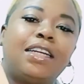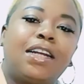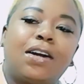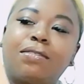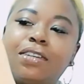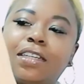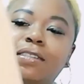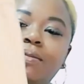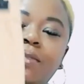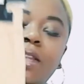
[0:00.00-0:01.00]
Lovely.
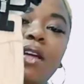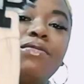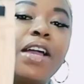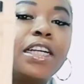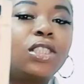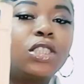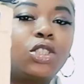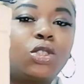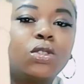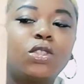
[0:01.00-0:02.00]
Very
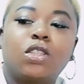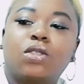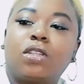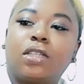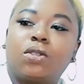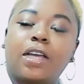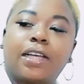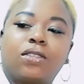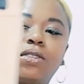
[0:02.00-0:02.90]
see-through, just to let you guys